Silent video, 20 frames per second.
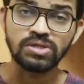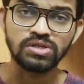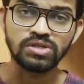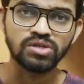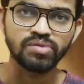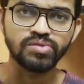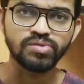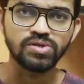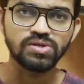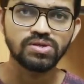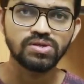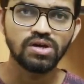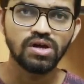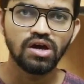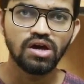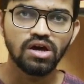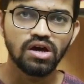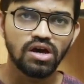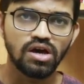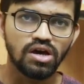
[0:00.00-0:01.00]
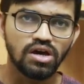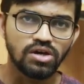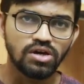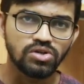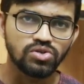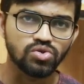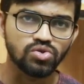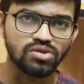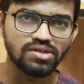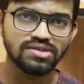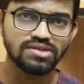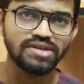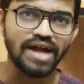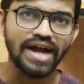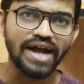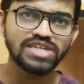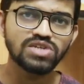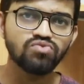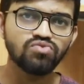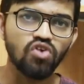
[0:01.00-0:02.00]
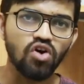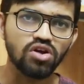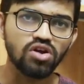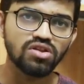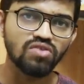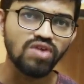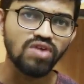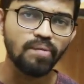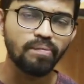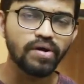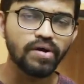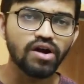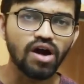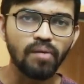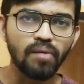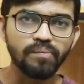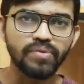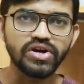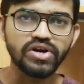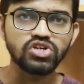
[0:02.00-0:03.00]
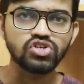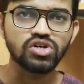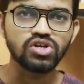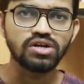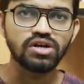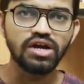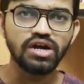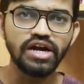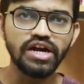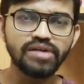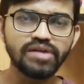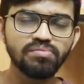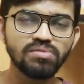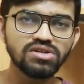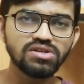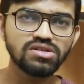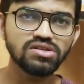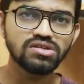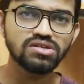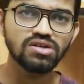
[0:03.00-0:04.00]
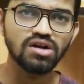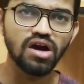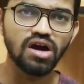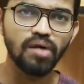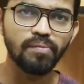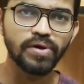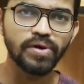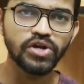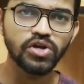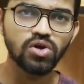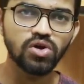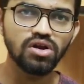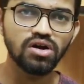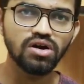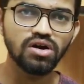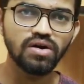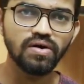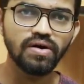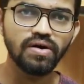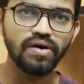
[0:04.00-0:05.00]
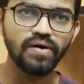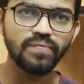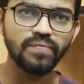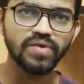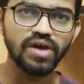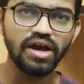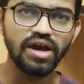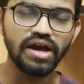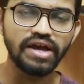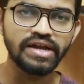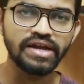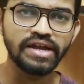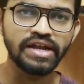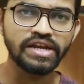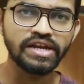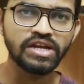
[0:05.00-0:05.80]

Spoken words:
System is? So this stands for the Vapor Compression. It means a particular, in an